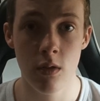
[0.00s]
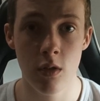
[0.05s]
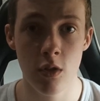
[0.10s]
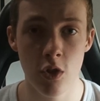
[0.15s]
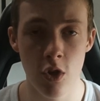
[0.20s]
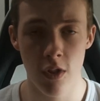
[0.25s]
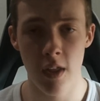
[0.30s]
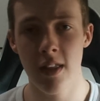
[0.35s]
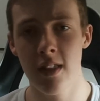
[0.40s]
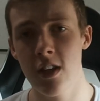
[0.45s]

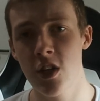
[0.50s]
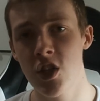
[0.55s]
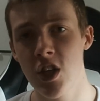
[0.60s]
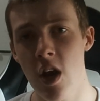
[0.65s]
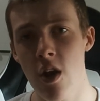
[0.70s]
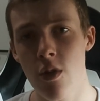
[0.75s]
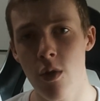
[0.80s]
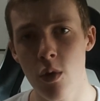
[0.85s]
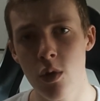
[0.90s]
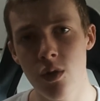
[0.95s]
Do you think they'd
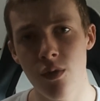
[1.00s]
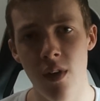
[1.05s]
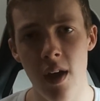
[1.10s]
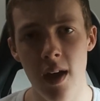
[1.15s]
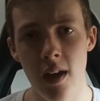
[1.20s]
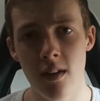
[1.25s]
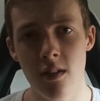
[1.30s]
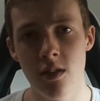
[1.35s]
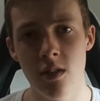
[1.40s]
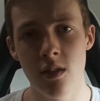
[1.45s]
share those
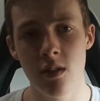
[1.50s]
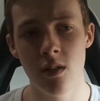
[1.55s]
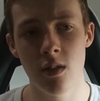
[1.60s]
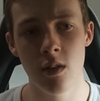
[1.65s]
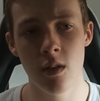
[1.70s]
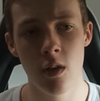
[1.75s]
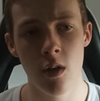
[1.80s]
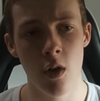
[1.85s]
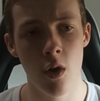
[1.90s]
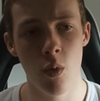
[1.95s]
facts?
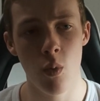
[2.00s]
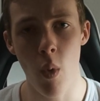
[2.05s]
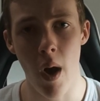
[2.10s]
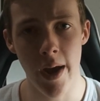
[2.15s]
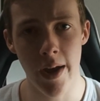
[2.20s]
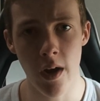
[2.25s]
Why